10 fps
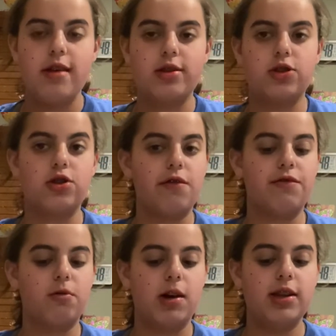to solve
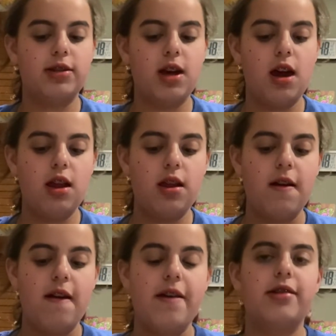the white side.
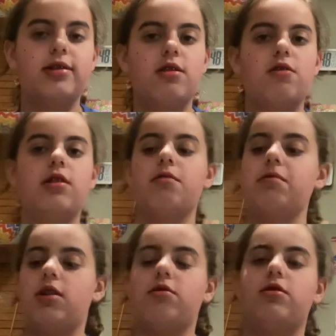So here we
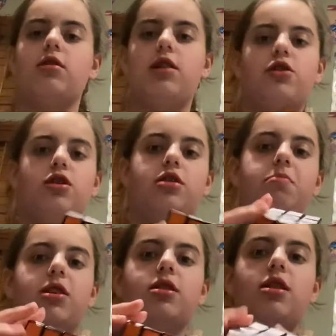go. So let's just
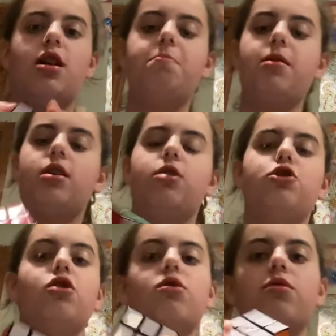mix it up and I'll
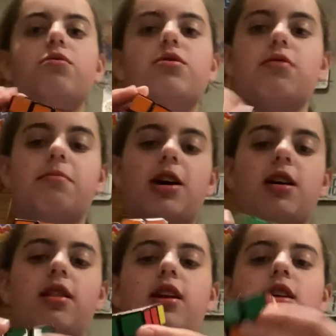show you so I'm
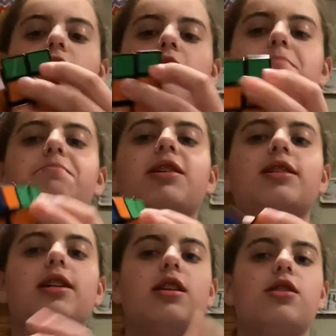not like
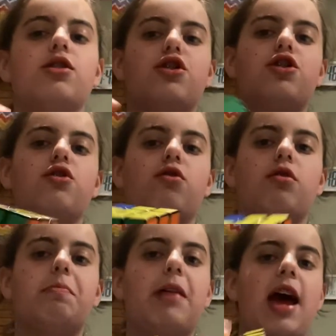mixing it in a
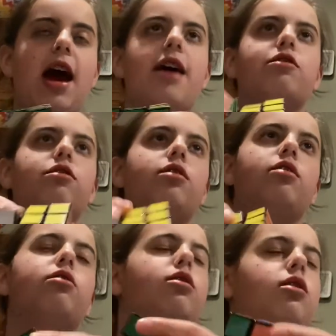certain pattern.
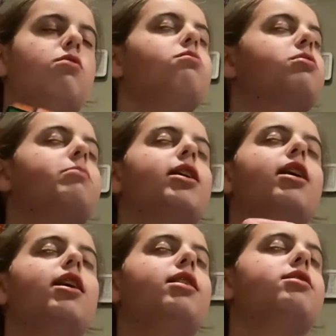I'll close my
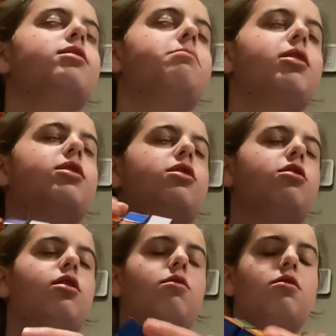eyes and mix it,
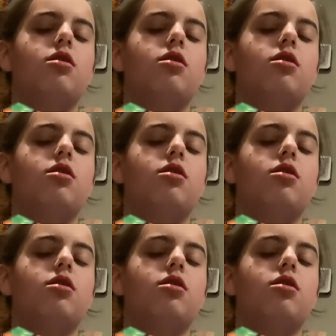you know.